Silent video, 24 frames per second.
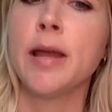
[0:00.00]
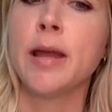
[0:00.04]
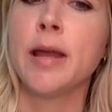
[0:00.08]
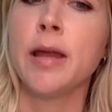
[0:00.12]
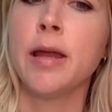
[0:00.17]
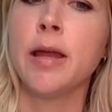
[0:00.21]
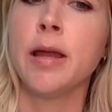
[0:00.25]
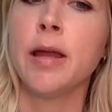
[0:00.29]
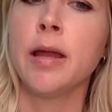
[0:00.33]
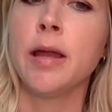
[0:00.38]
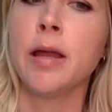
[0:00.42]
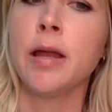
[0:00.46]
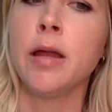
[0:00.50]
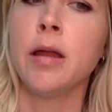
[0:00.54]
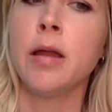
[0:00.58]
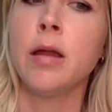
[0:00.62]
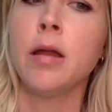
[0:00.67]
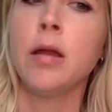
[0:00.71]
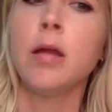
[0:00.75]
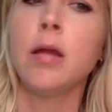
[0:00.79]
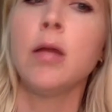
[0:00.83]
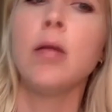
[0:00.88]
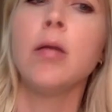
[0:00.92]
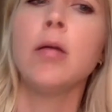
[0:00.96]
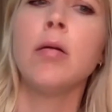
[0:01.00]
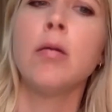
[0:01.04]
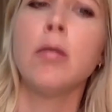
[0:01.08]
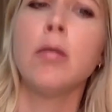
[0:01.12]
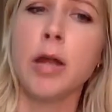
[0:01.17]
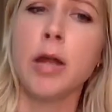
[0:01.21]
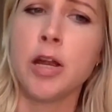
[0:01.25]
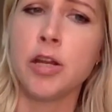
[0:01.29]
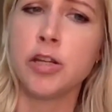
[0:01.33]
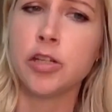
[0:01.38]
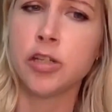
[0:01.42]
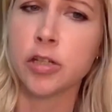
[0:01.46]
a
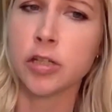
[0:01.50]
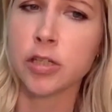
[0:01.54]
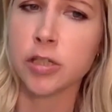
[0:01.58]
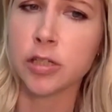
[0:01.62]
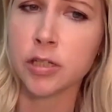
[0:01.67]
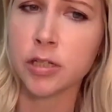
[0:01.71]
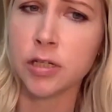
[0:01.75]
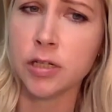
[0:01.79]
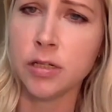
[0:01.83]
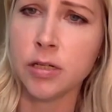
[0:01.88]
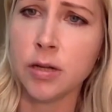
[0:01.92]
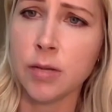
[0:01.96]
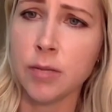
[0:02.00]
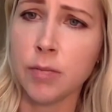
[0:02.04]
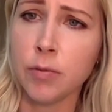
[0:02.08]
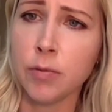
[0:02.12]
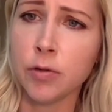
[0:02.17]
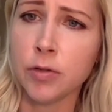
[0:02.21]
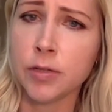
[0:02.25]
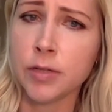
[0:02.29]
HST number.